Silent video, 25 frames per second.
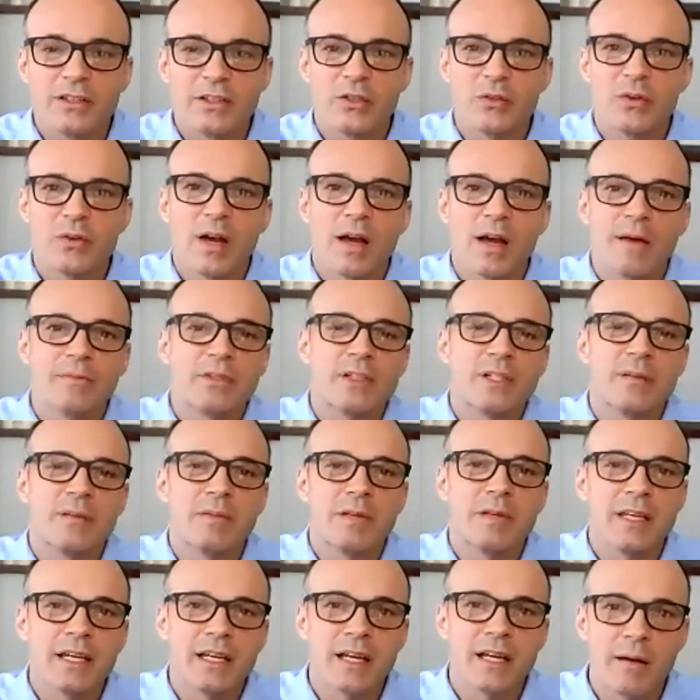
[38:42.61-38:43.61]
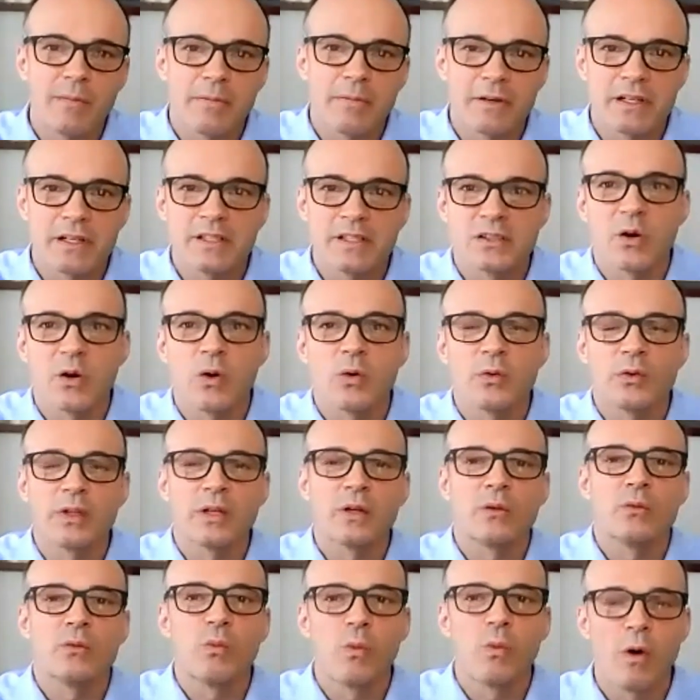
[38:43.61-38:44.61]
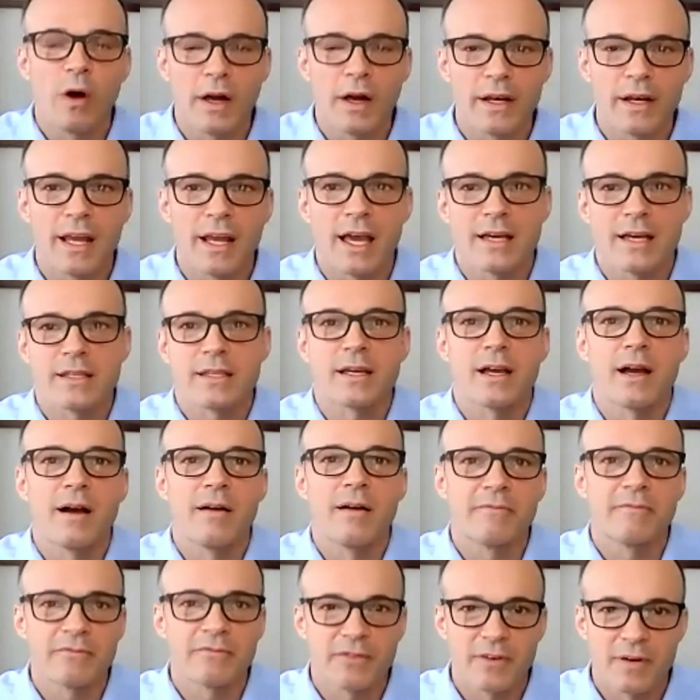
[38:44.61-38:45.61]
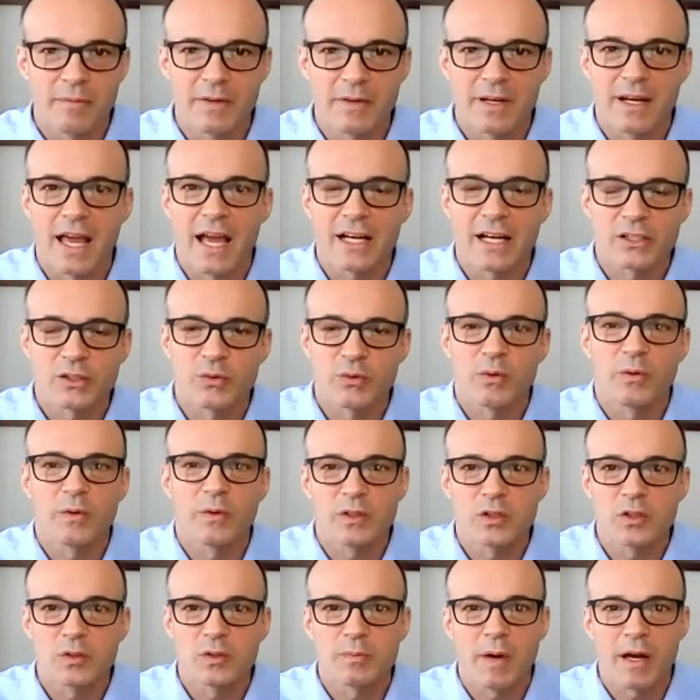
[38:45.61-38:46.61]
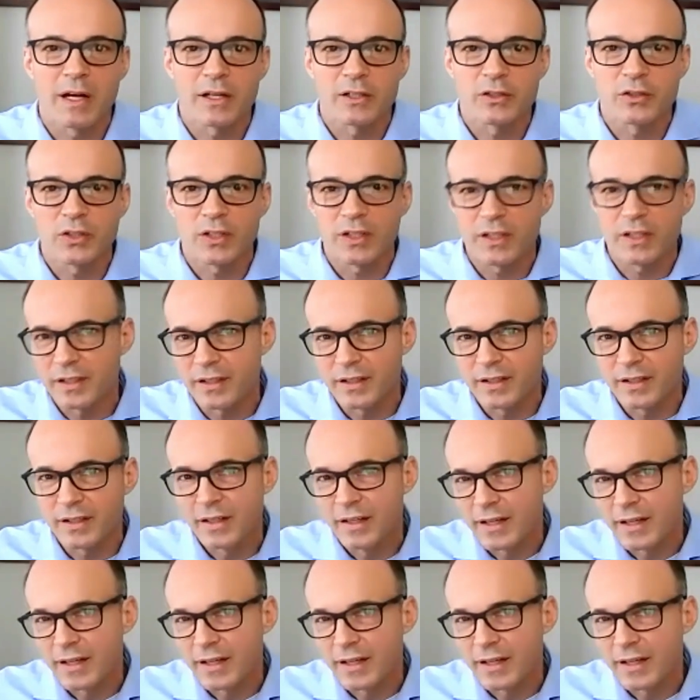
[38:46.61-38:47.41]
to hemp CBD companies, only one has come from an actual inspection.